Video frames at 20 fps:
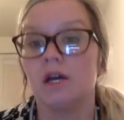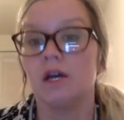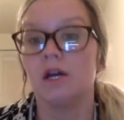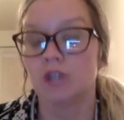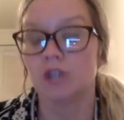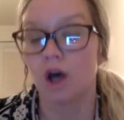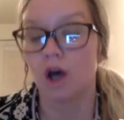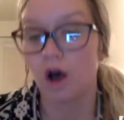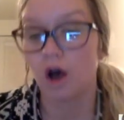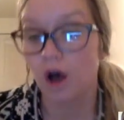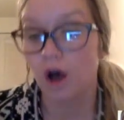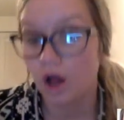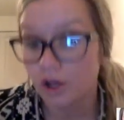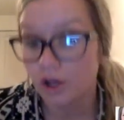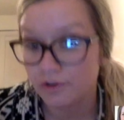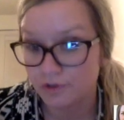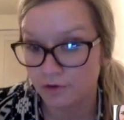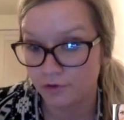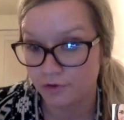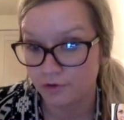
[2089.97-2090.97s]
to all
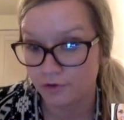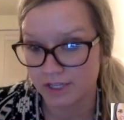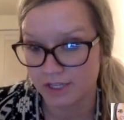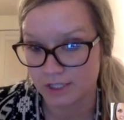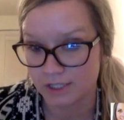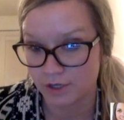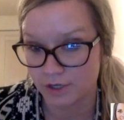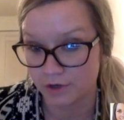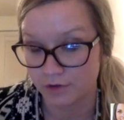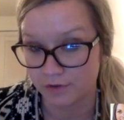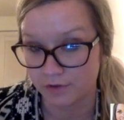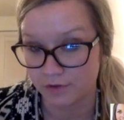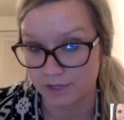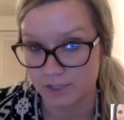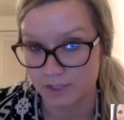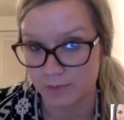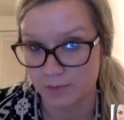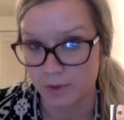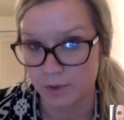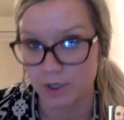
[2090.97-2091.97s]
of your friends on your
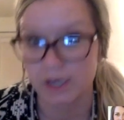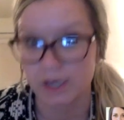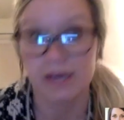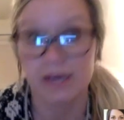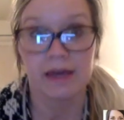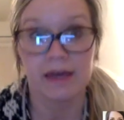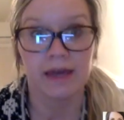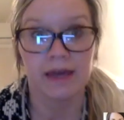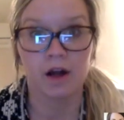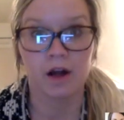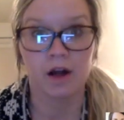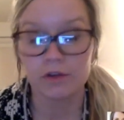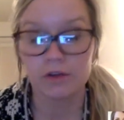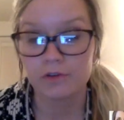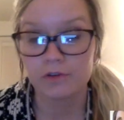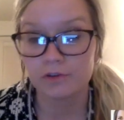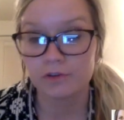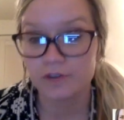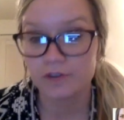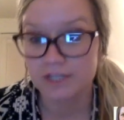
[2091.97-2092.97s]
Facebook and all
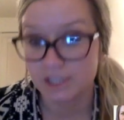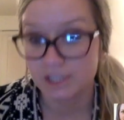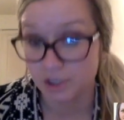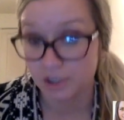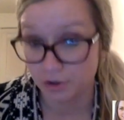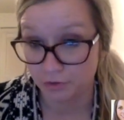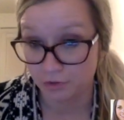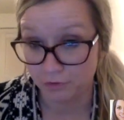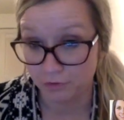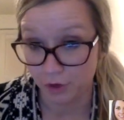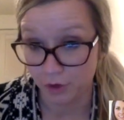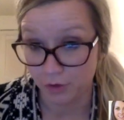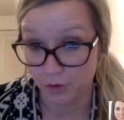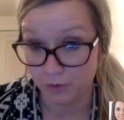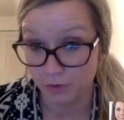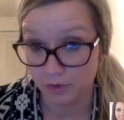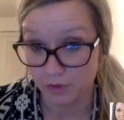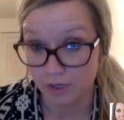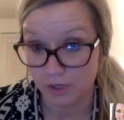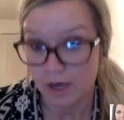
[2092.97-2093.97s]
of your friends in your
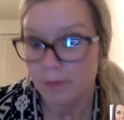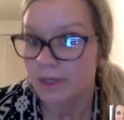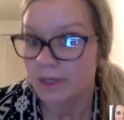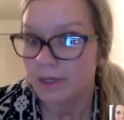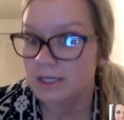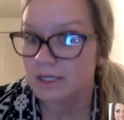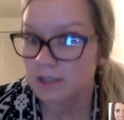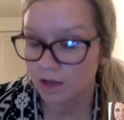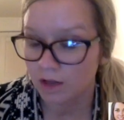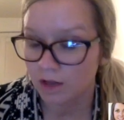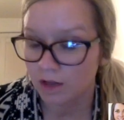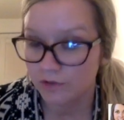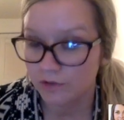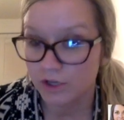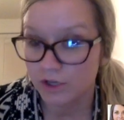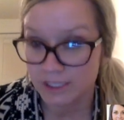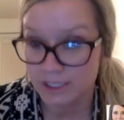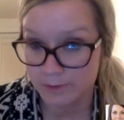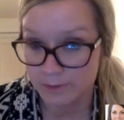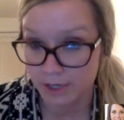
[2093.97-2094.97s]
phone, because all of you
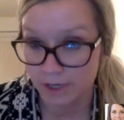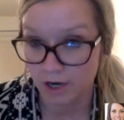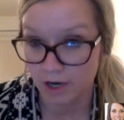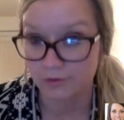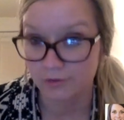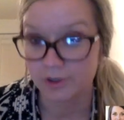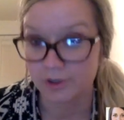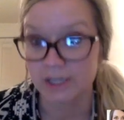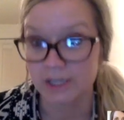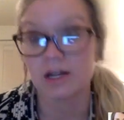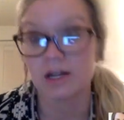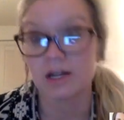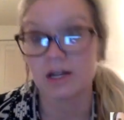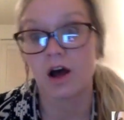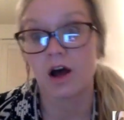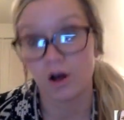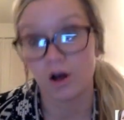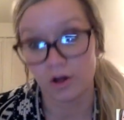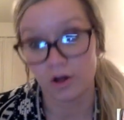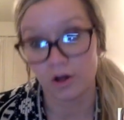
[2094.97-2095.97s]
need to be offering it
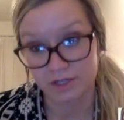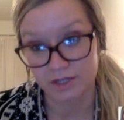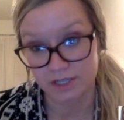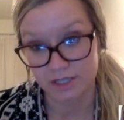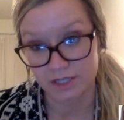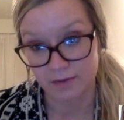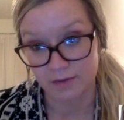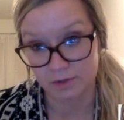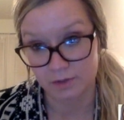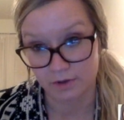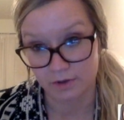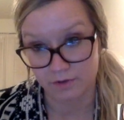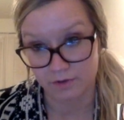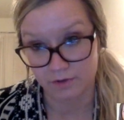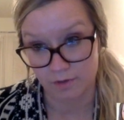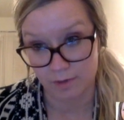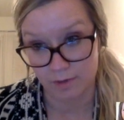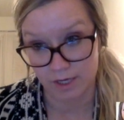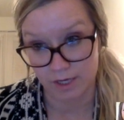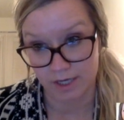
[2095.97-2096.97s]
all the time to
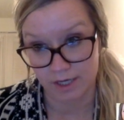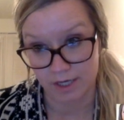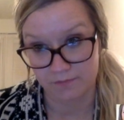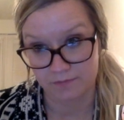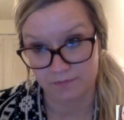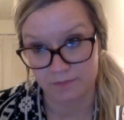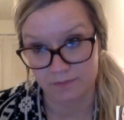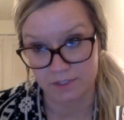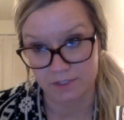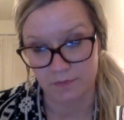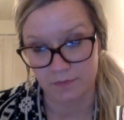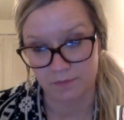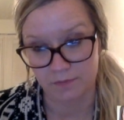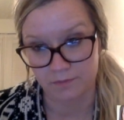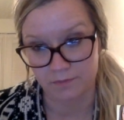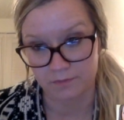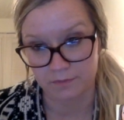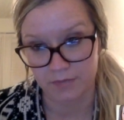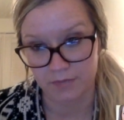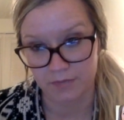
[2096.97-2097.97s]
everybody. So,
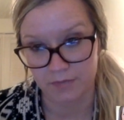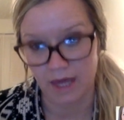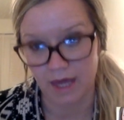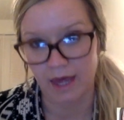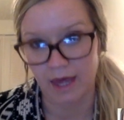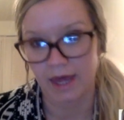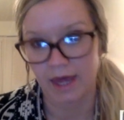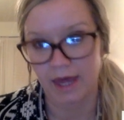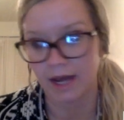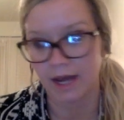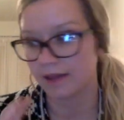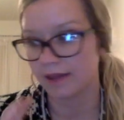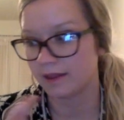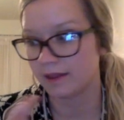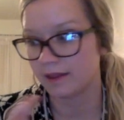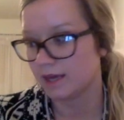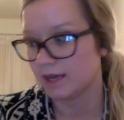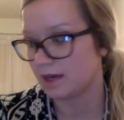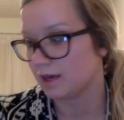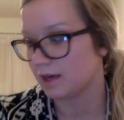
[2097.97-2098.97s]
and I
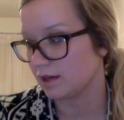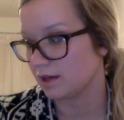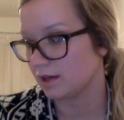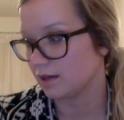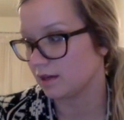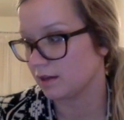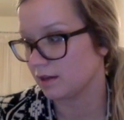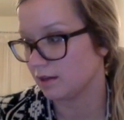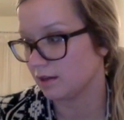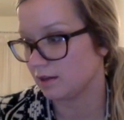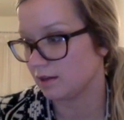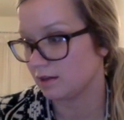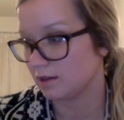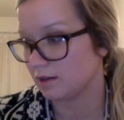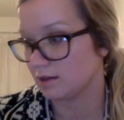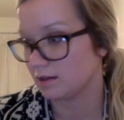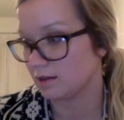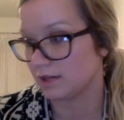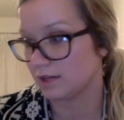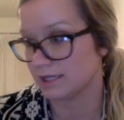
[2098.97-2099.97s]
think
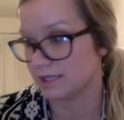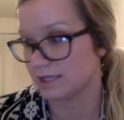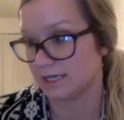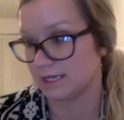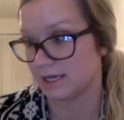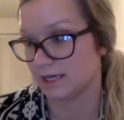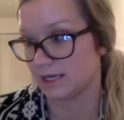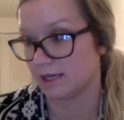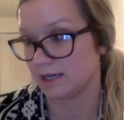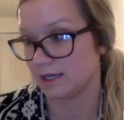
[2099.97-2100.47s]
that's it.